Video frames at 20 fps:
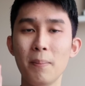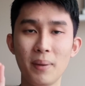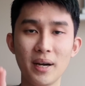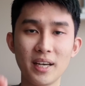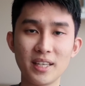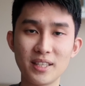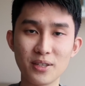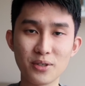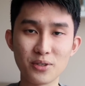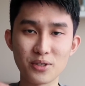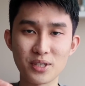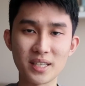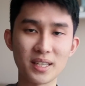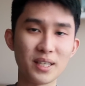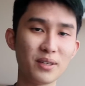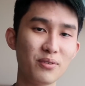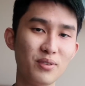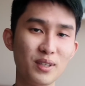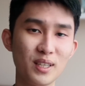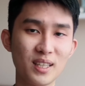by using the
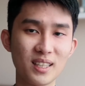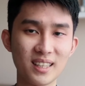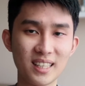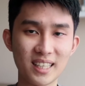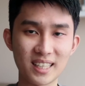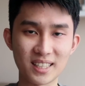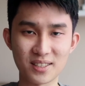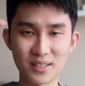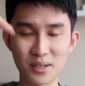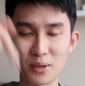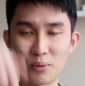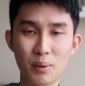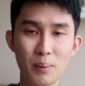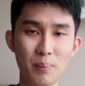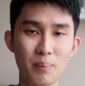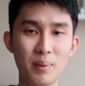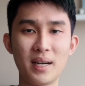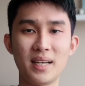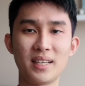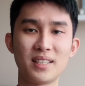affiliate links when
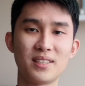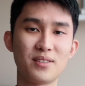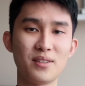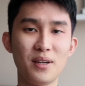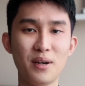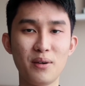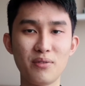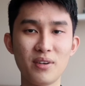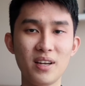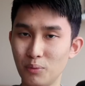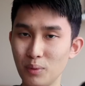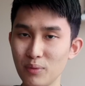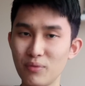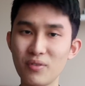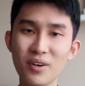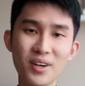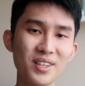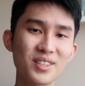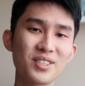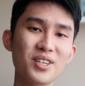buying stuff. We've
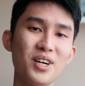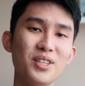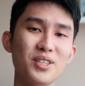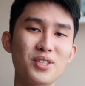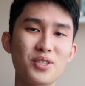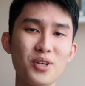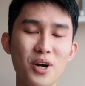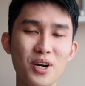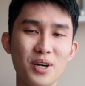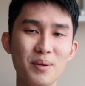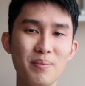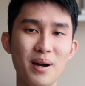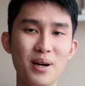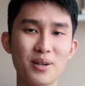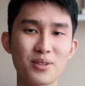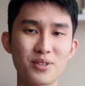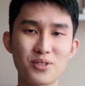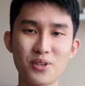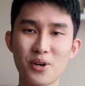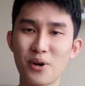got a ton to talk
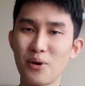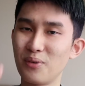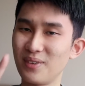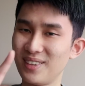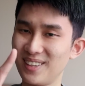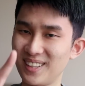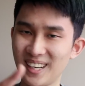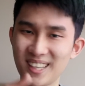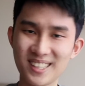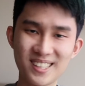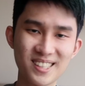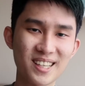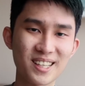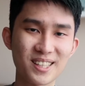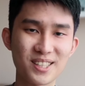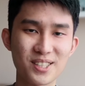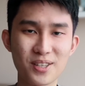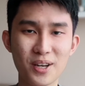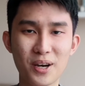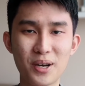about, so let's
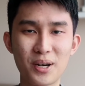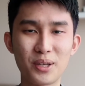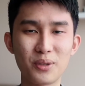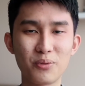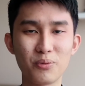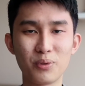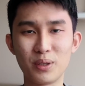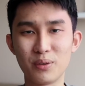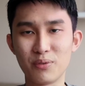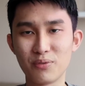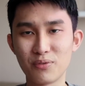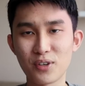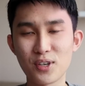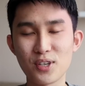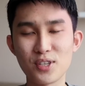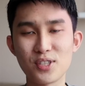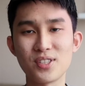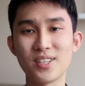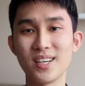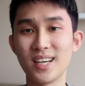get started with the
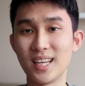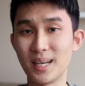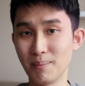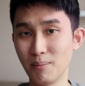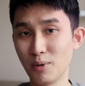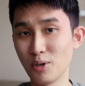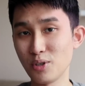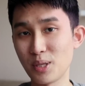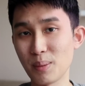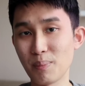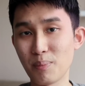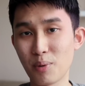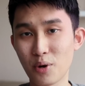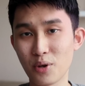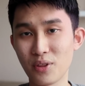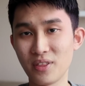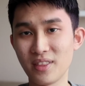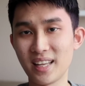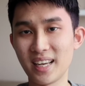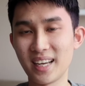first and the most
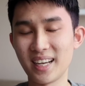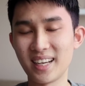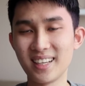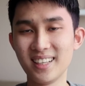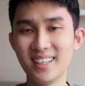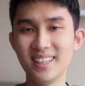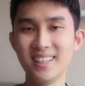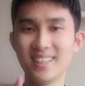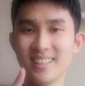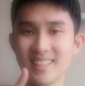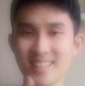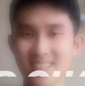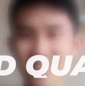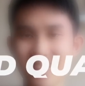important thing, the